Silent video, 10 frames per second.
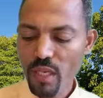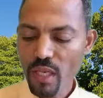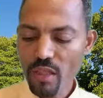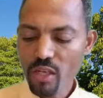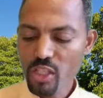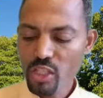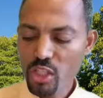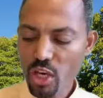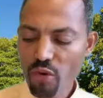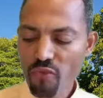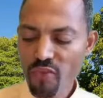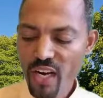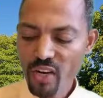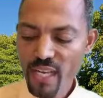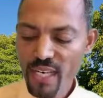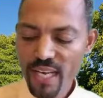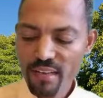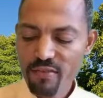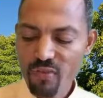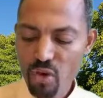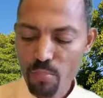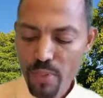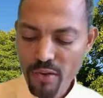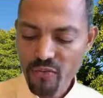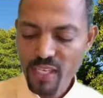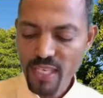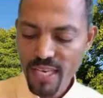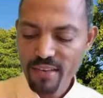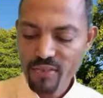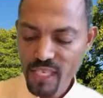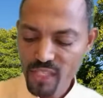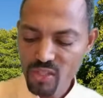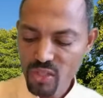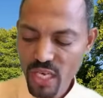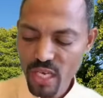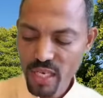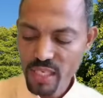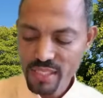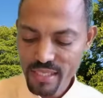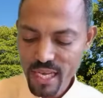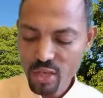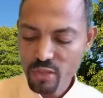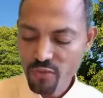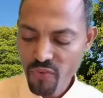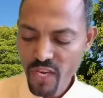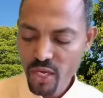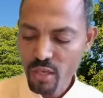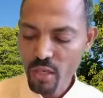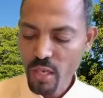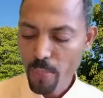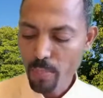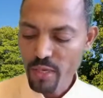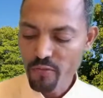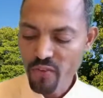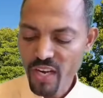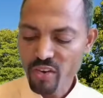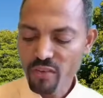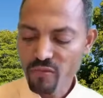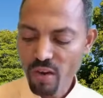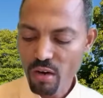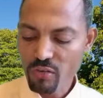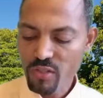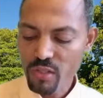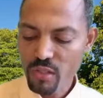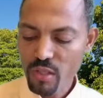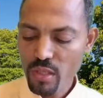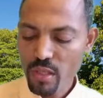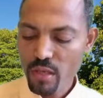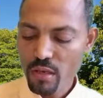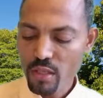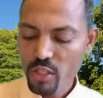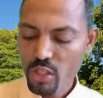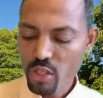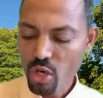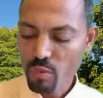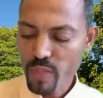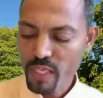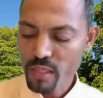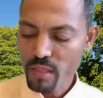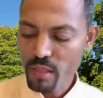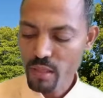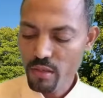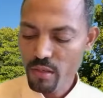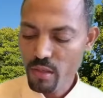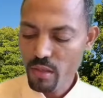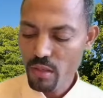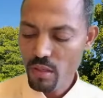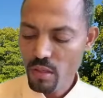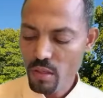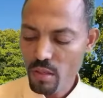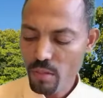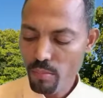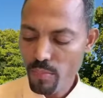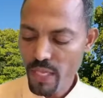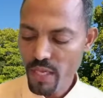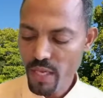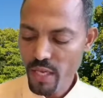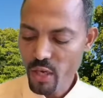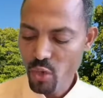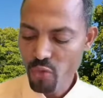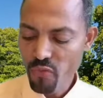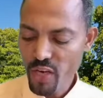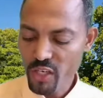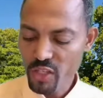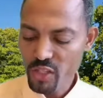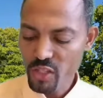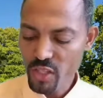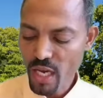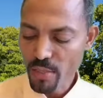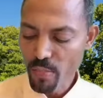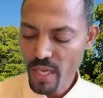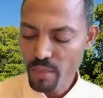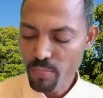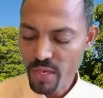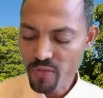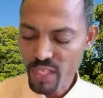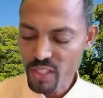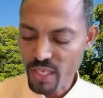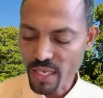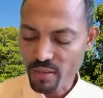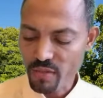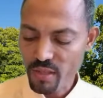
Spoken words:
There is no fear in love, for perfect love casts out fear, but fear involves torment. But he who fears is not made perfect in love.